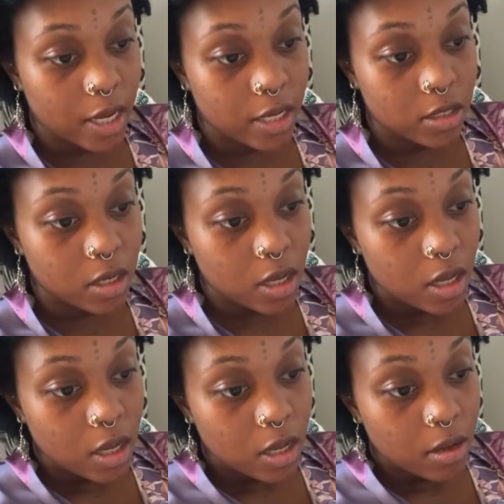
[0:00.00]
She has,
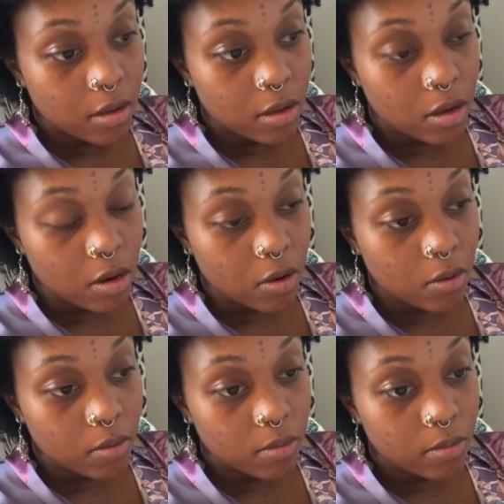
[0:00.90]
you
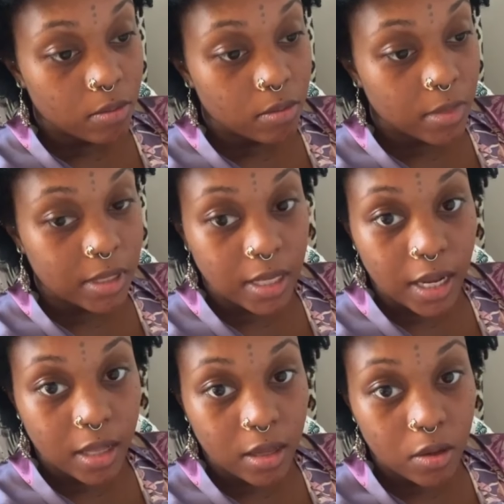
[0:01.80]
know,
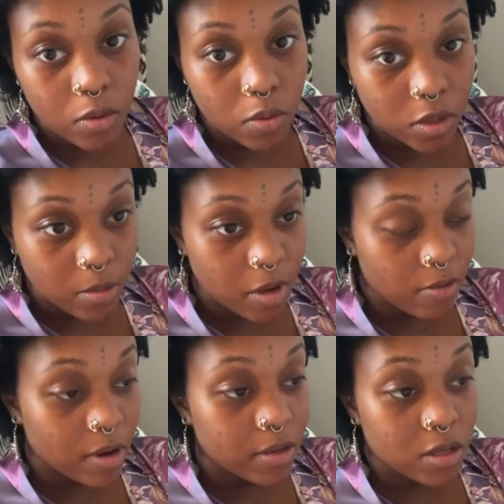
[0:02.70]
exactly who's gonna be
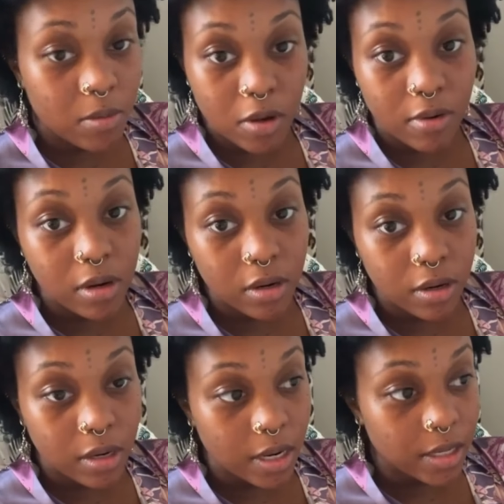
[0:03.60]
around is gonna be around
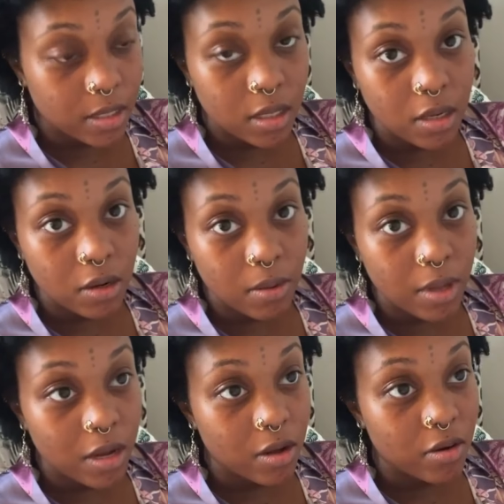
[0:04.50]
her, and that's it. You know,
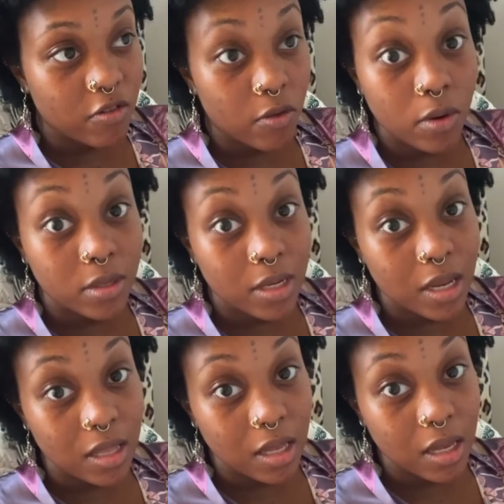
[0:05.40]
I'm not gonna force
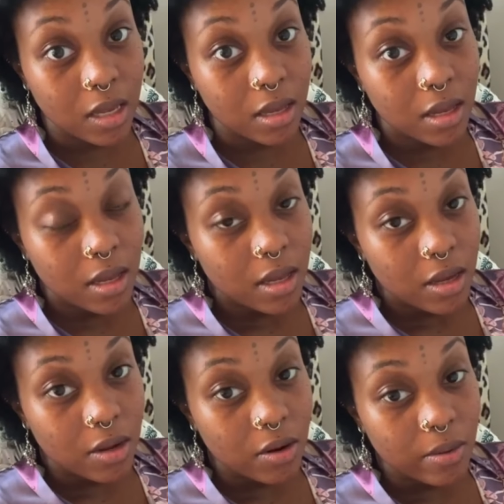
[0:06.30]
anything.
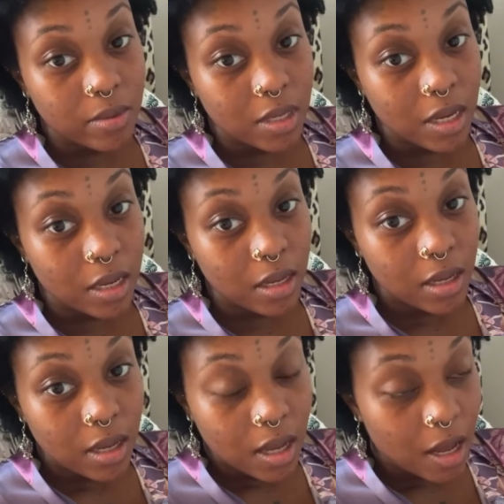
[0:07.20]
You know what I'm saying?
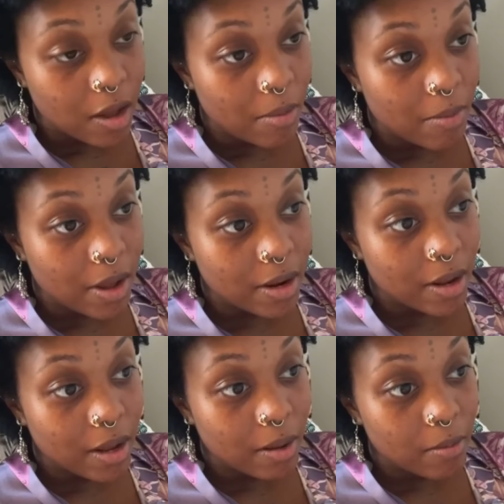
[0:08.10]
Um, but
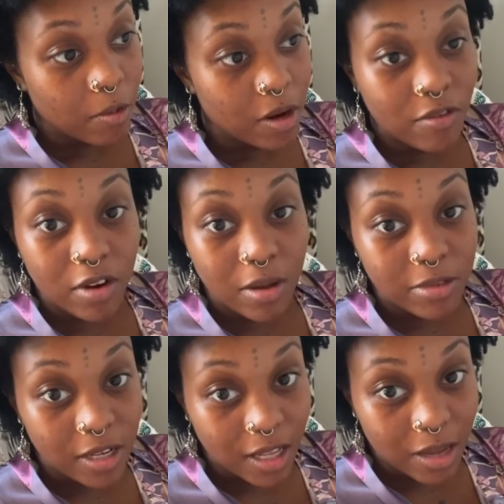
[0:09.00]
um, whatever
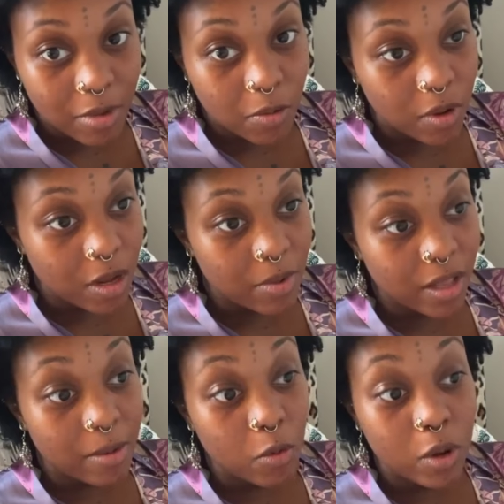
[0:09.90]
comes in alignment will come
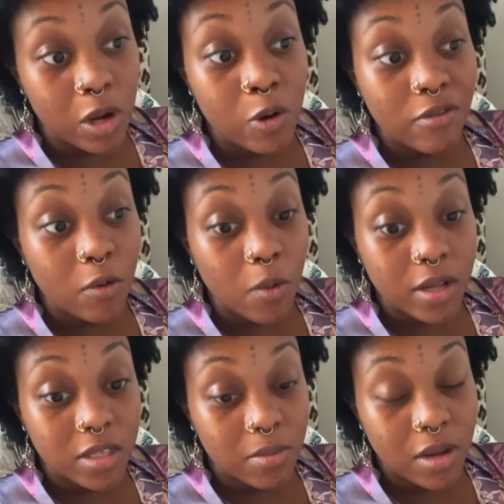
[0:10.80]
in alignment with whoever
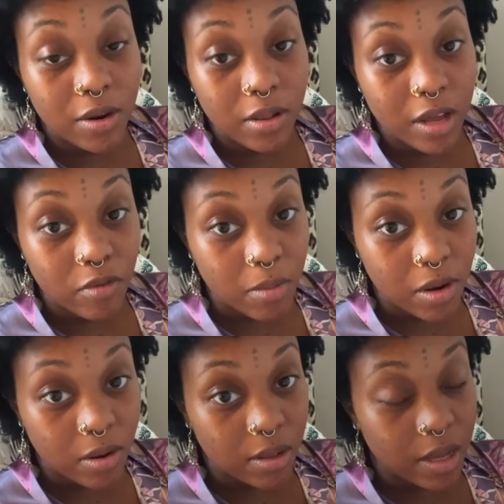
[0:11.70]
wants to be in her life will
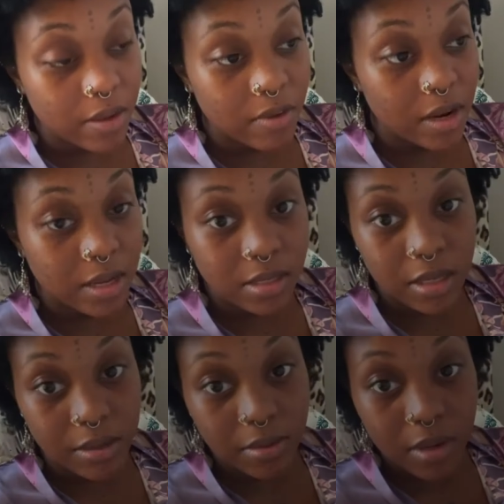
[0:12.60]
be in her life, and
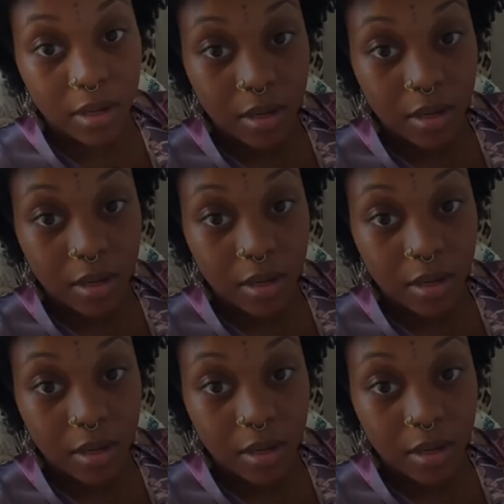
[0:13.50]
that's it.